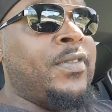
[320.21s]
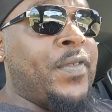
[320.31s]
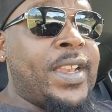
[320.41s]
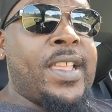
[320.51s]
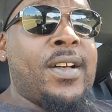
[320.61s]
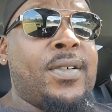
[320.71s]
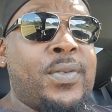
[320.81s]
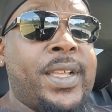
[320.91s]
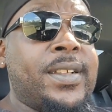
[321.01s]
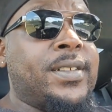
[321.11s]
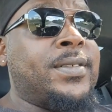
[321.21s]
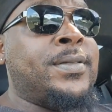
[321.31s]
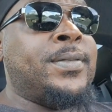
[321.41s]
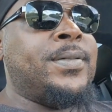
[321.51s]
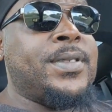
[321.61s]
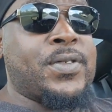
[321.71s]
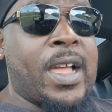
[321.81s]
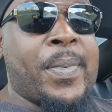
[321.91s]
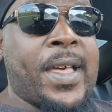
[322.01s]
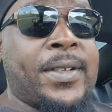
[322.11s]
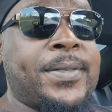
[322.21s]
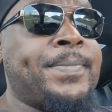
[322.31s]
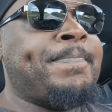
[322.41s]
video will drop out.